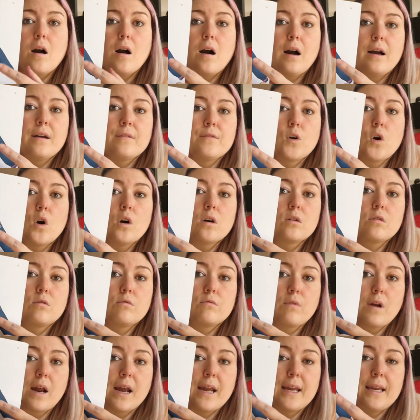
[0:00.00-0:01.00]
I've got
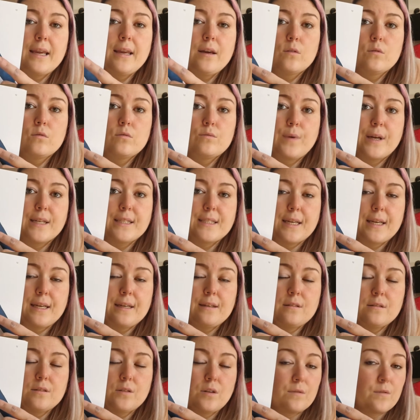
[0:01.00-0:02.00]
grey
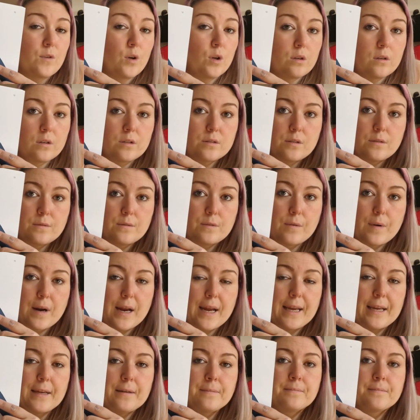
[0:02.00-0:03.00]
already, so I've got lots of
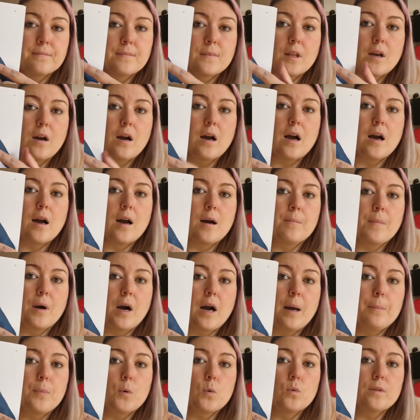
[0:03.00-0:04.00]
grey.
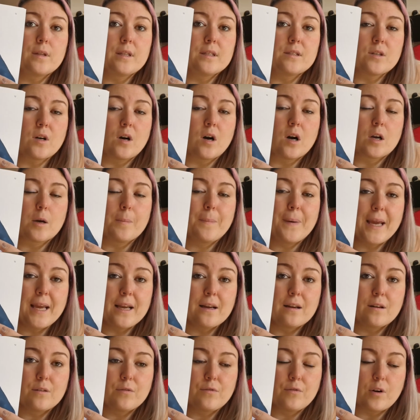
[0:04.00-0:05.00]
I bought the dark
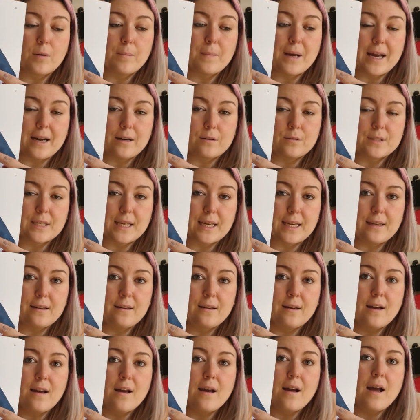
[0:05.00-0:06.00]
pink from Aldi,
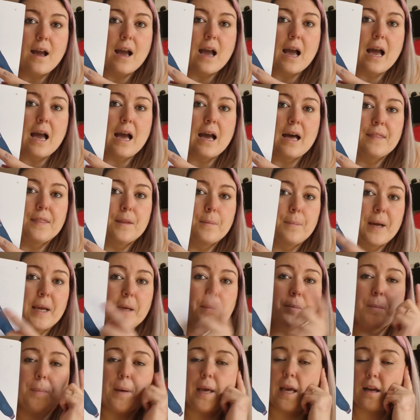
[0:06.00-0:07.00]
and the
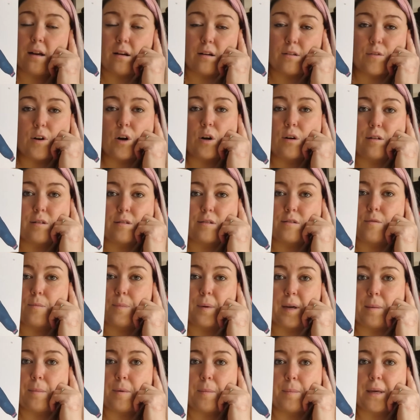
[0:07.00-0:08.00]
baby pink, I've got lots of
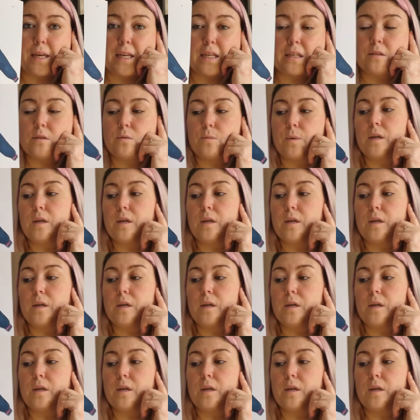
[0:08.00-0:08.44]
baby pink as